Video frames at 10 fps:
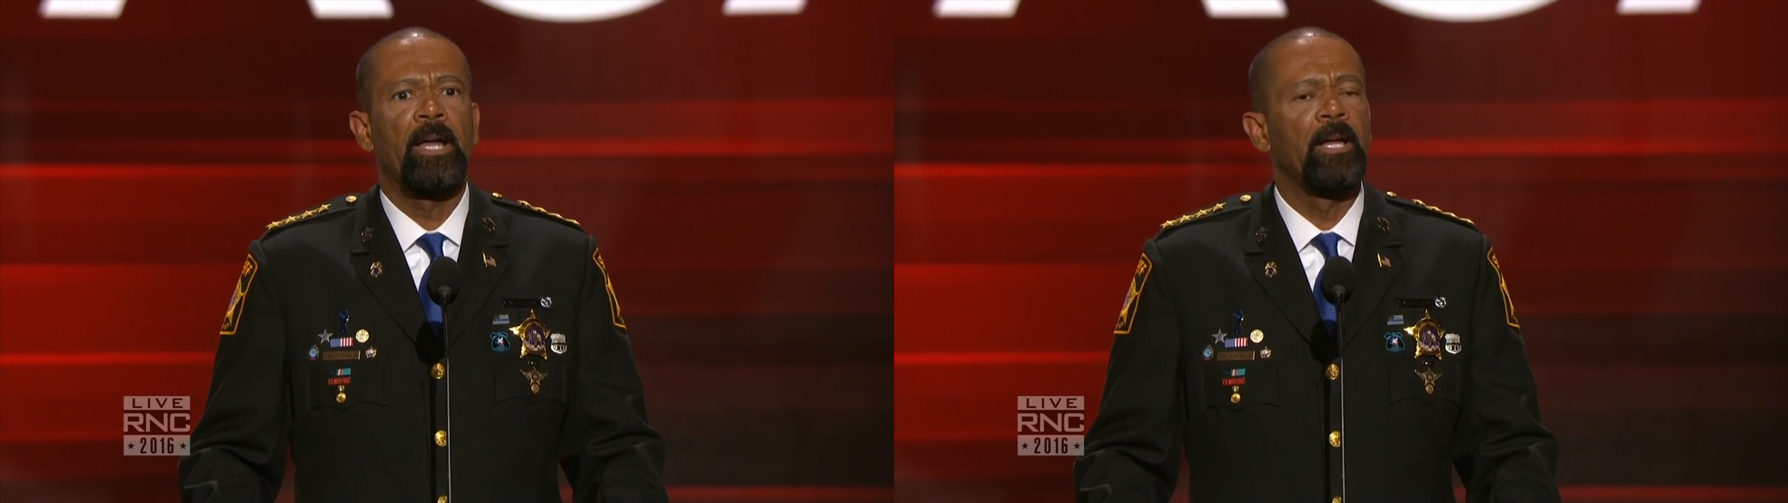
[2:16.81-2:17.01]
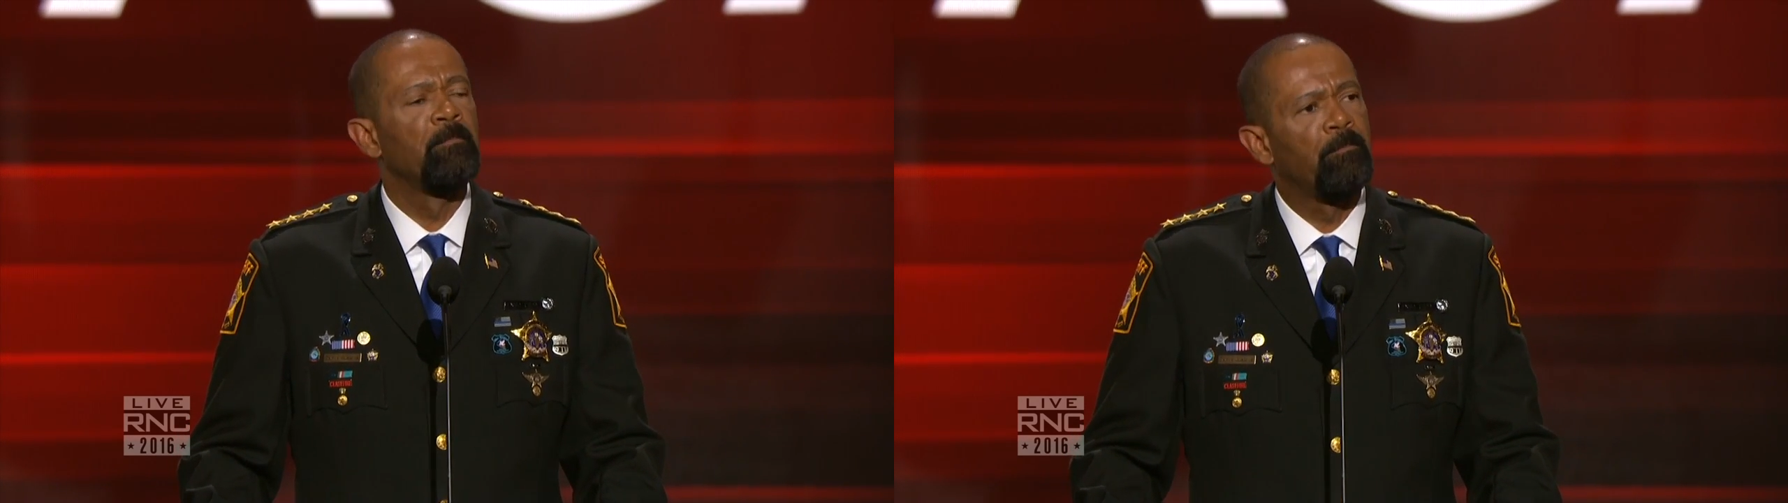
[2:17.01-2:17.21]

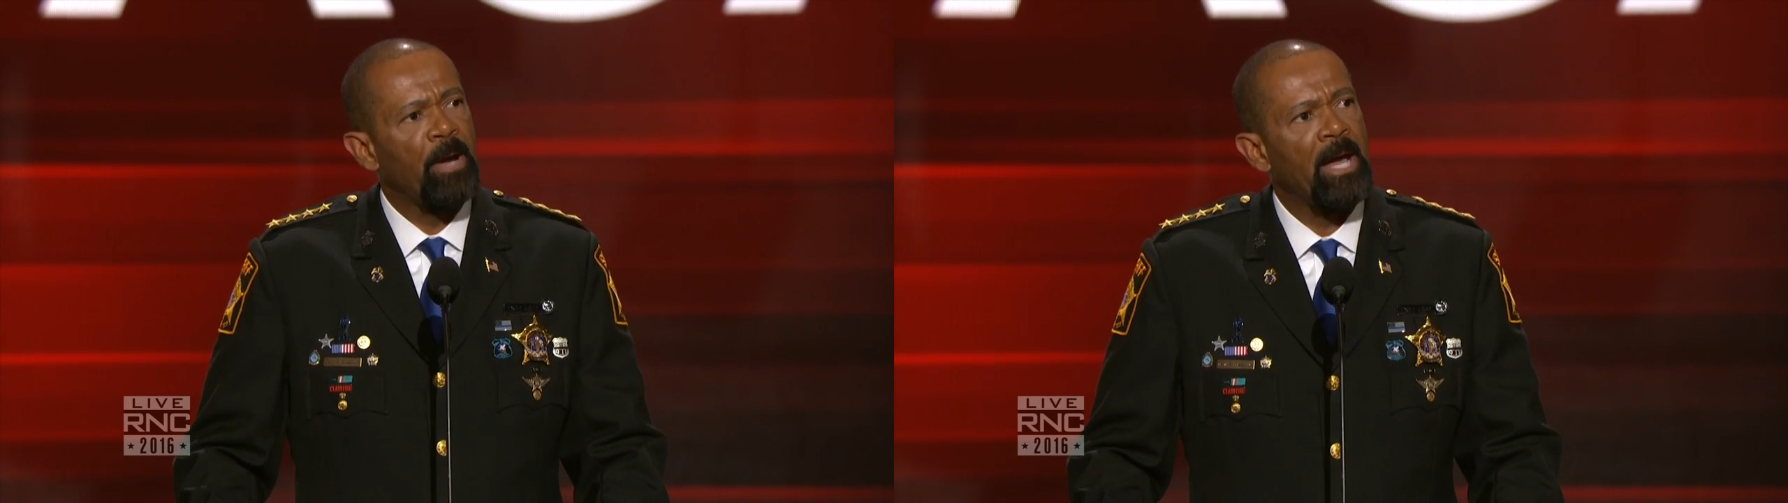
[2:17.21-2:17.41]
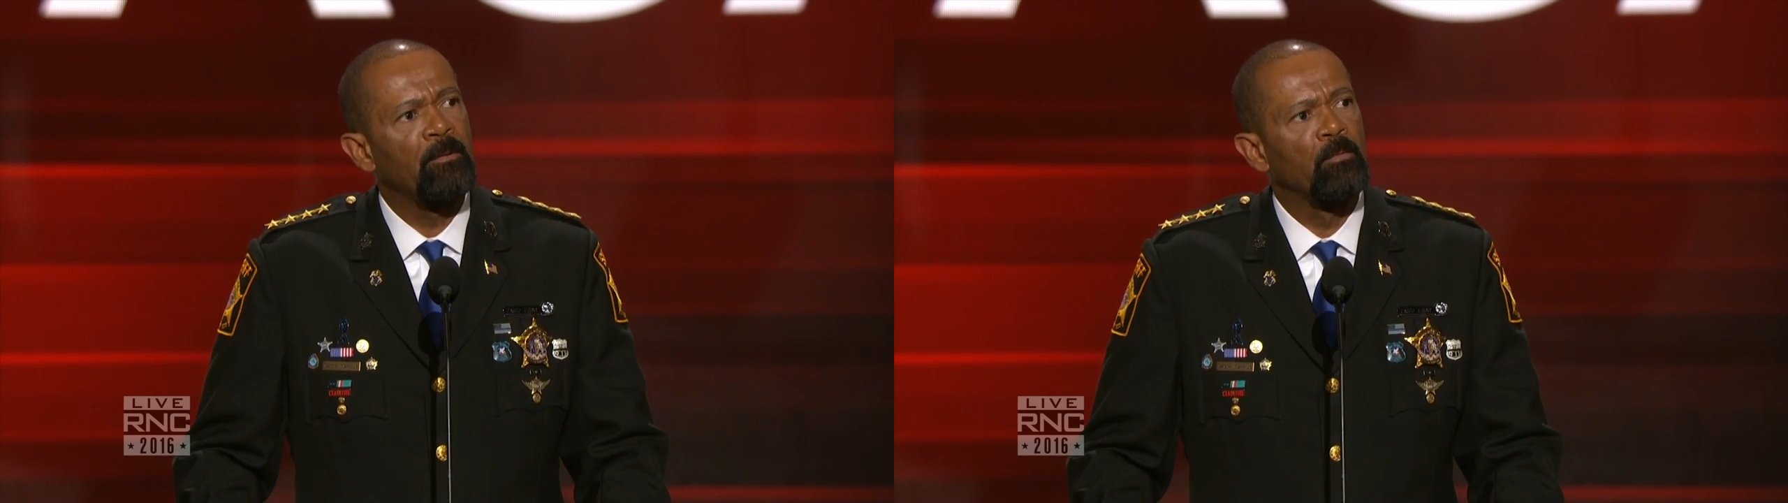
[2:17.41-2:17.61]
in
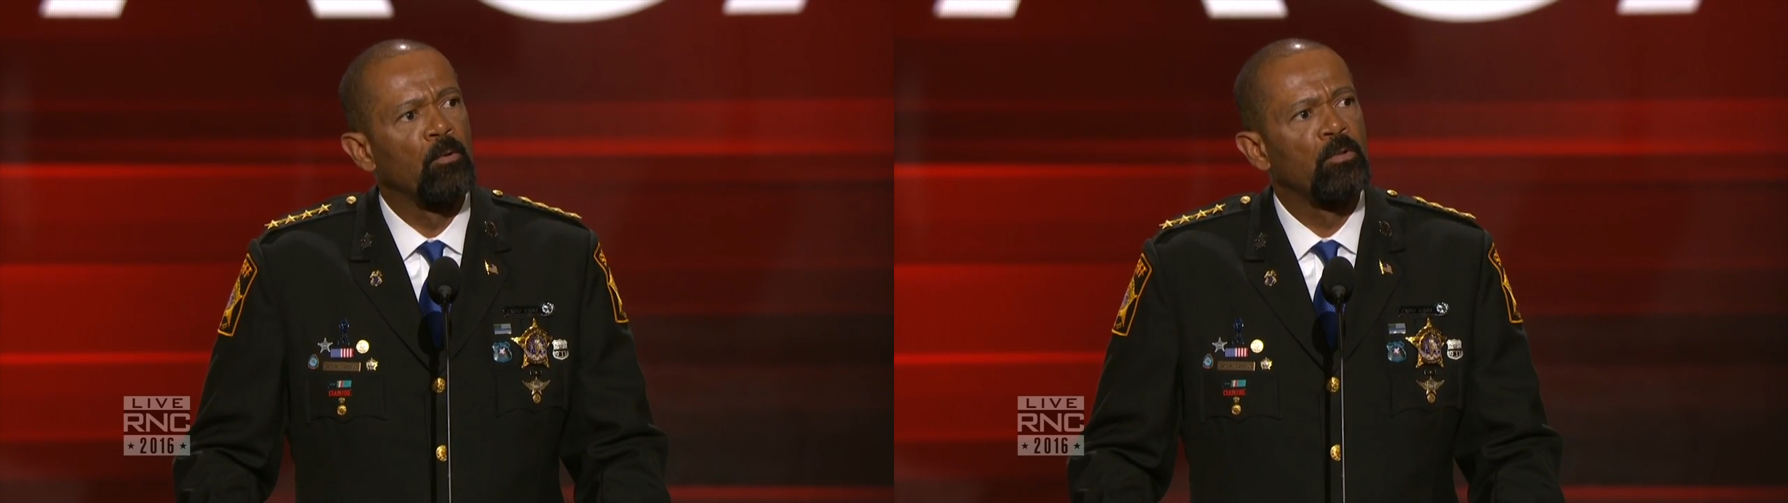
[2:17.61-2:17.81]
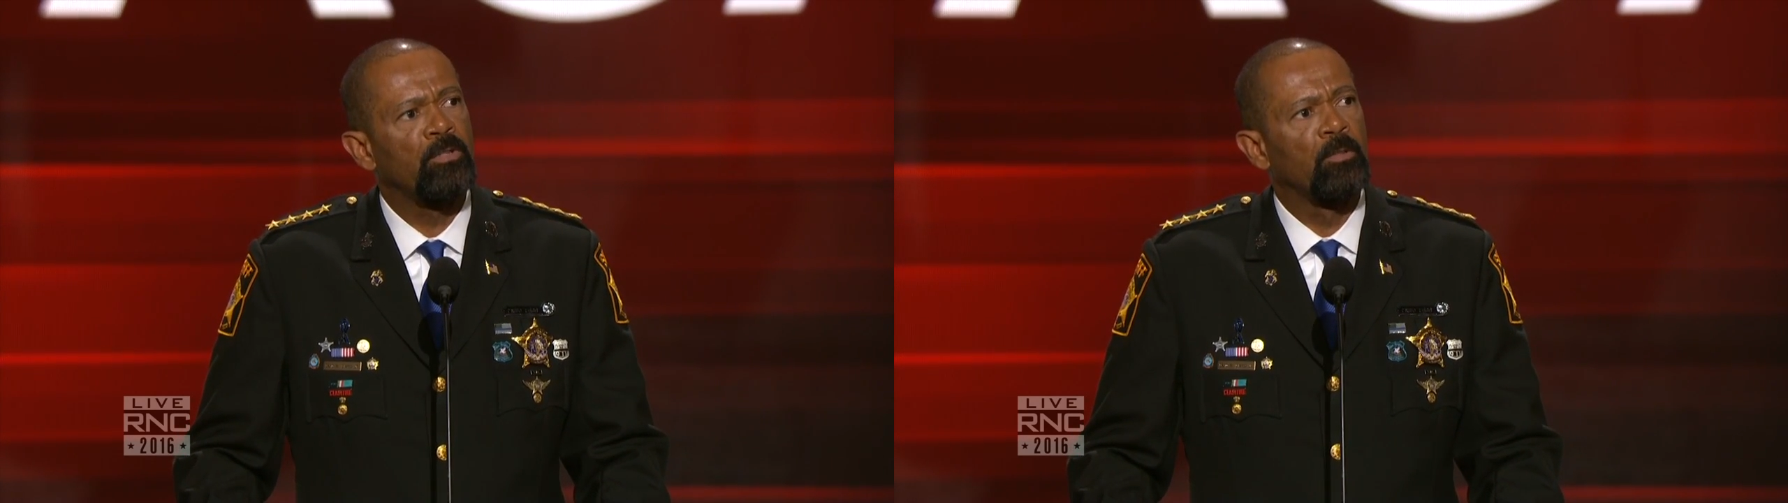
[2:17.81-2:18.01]
Baton
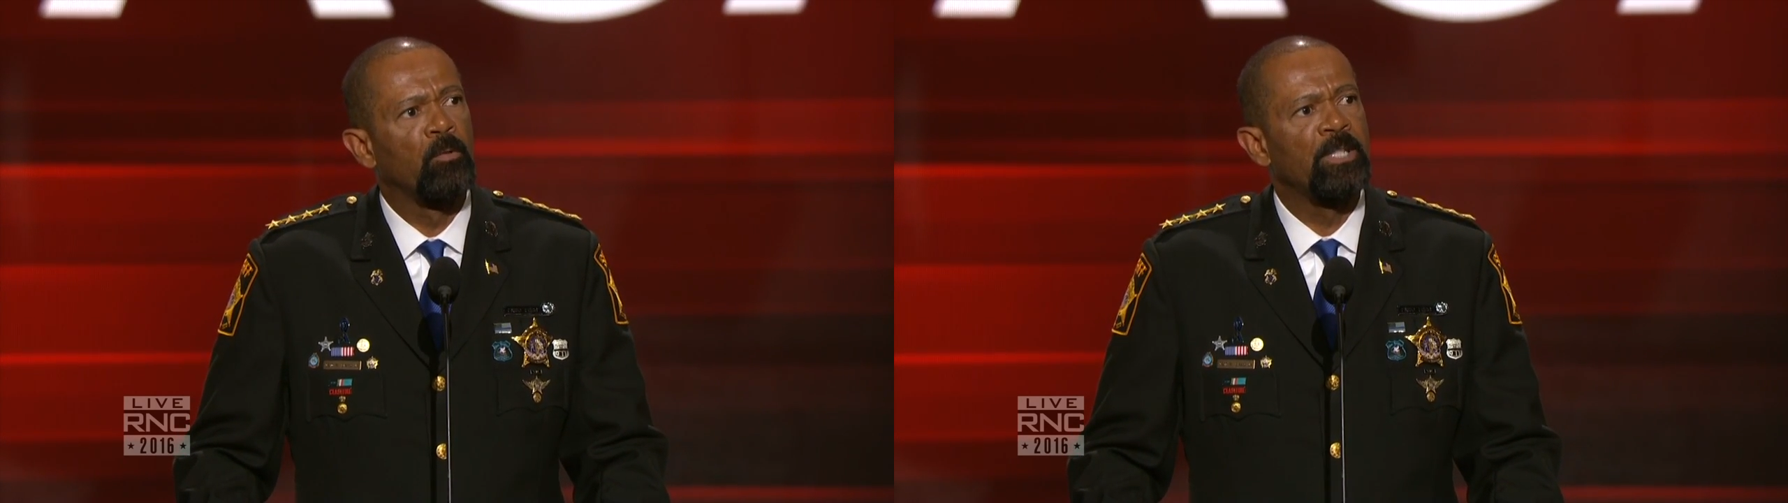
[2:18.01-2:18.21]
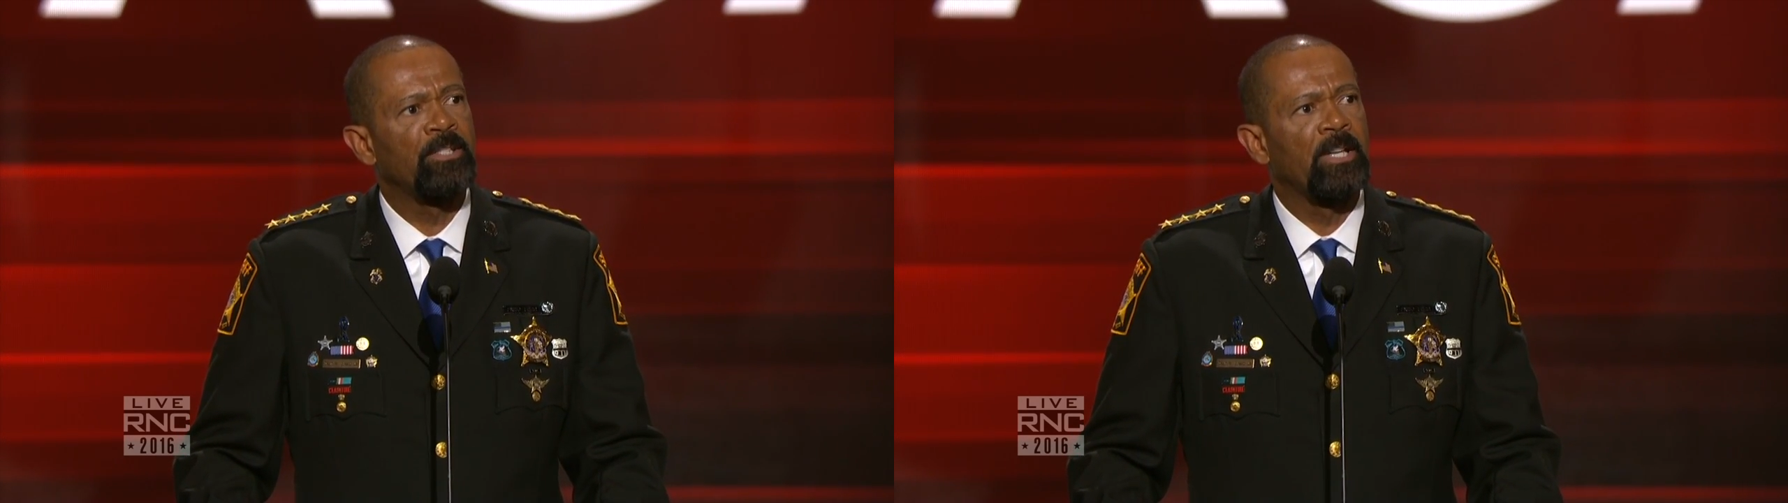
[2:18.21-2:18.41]
Rouge,
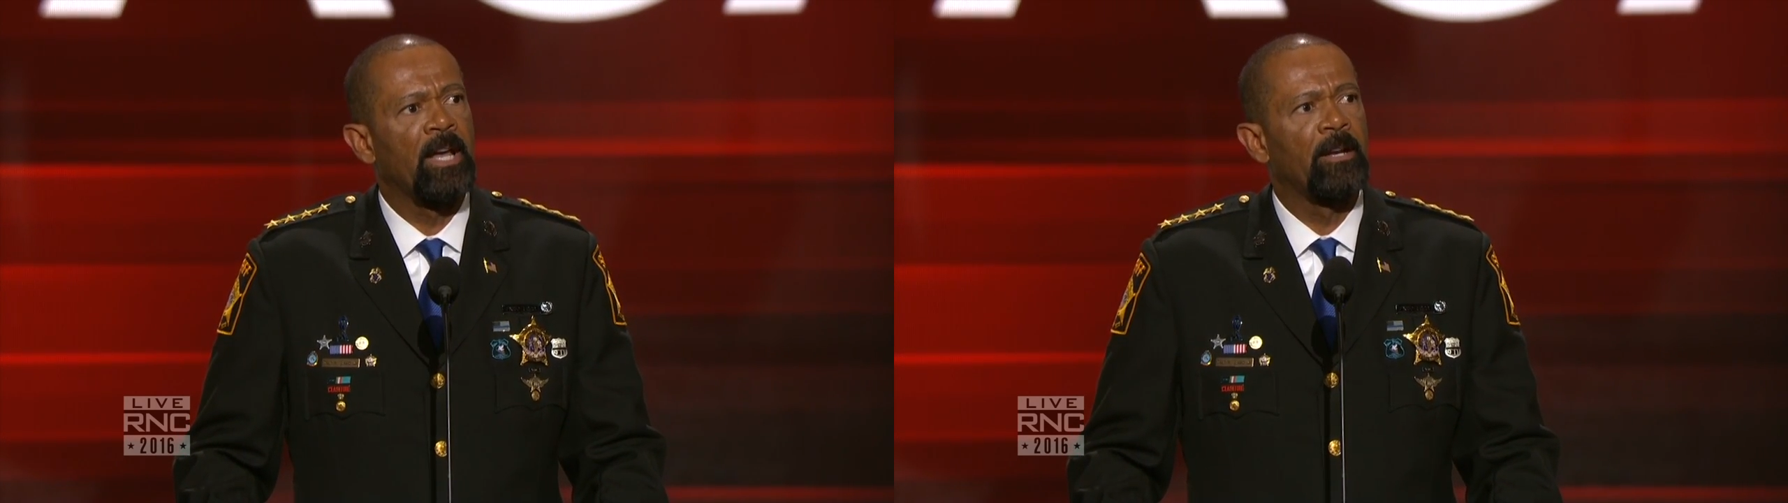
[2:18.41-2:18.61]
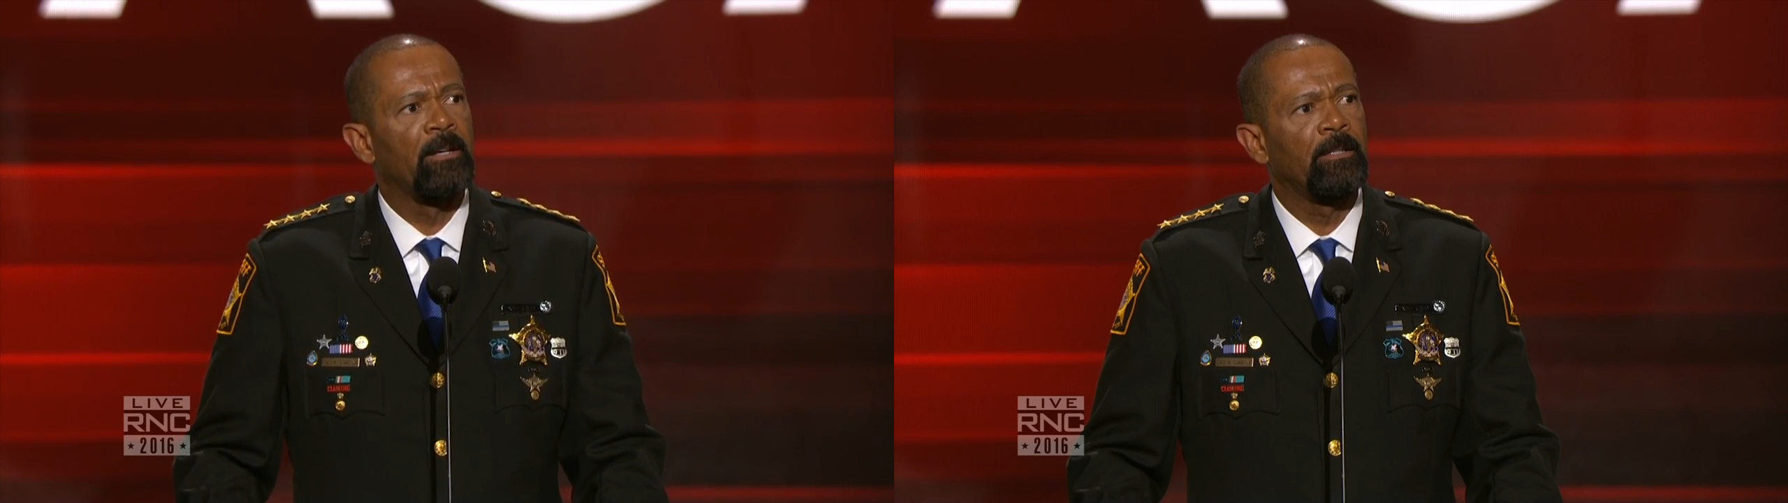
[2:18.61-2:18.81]

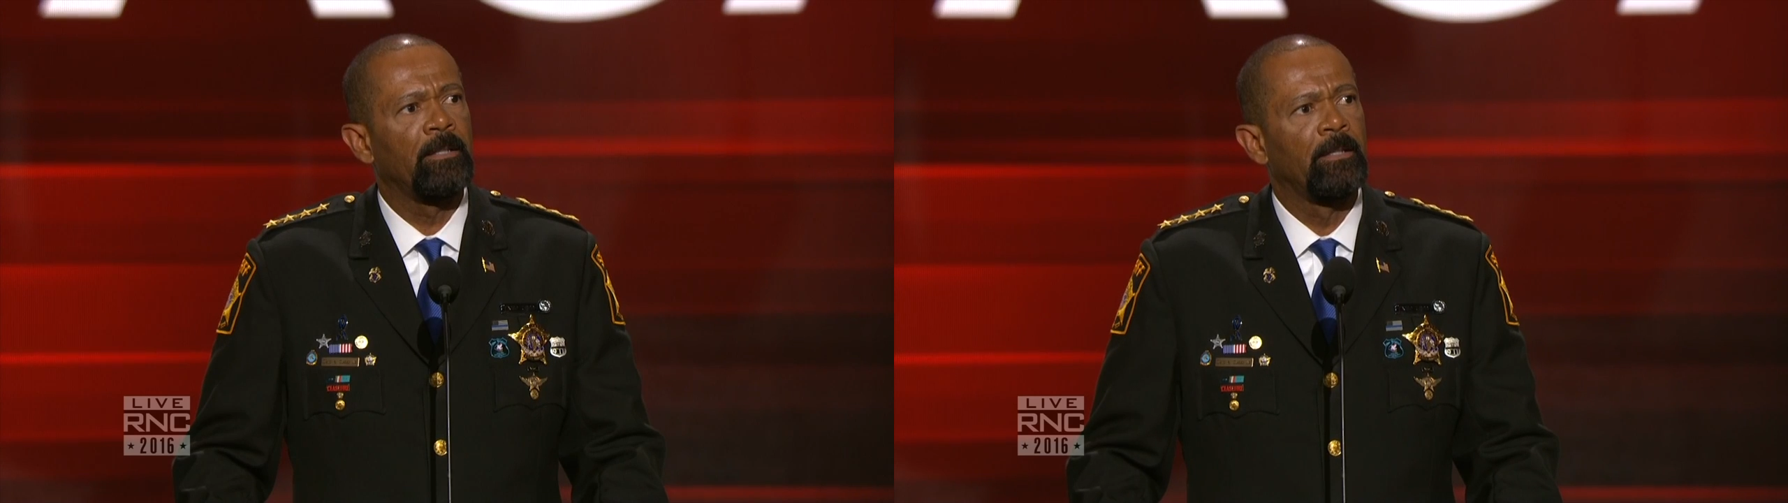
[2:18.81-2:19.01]
Louisiana,